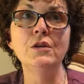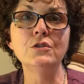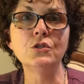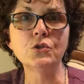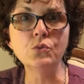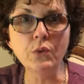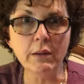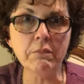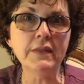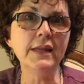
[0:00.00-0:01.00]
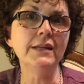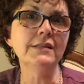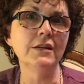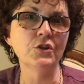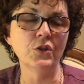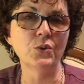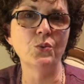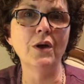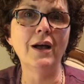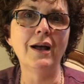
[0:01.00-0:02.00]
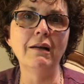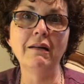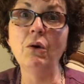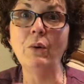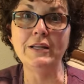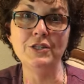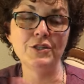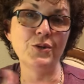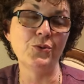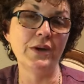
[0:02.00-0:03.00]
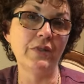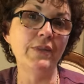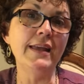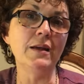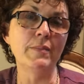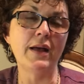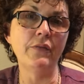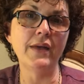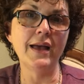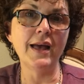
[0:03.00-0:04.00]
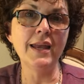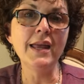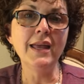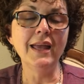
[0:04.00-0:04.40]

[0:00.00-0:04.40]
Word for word: sweep things under the rug oh i just don't want to think about that